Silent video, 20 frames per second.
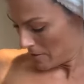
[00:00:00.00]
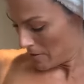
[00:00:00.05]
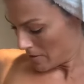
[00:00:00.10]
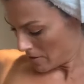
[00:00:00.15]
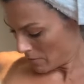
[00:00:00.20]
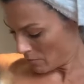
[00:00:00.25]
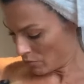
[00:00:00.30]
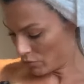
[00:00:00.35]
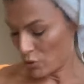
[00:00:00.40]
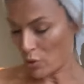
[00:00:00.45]

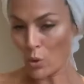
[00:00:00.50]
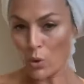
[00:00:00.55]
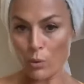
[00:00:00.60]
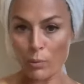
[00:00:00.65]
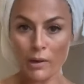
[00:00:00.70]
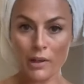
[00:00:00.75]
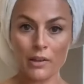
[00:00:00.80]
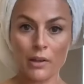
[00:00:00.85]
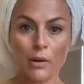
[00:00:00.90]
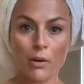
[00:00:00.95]
And we'll talk
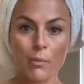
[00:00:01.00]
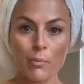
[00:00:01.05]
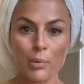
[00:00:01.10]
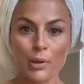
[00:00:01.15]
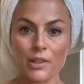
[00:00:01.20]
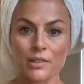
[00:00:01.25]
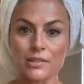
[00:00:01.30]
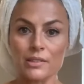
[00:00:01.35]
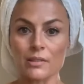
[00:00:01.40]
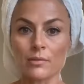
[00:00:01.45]
about the
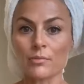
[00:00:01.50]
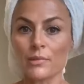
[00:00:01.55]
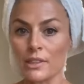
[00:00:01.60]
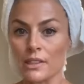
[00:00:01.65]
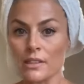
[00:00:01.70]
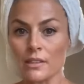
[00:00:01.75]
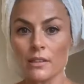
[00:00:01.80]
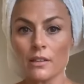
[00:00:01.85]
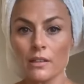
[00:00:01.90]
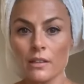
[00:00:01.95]
armpits in a
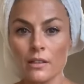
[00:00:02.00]
minute.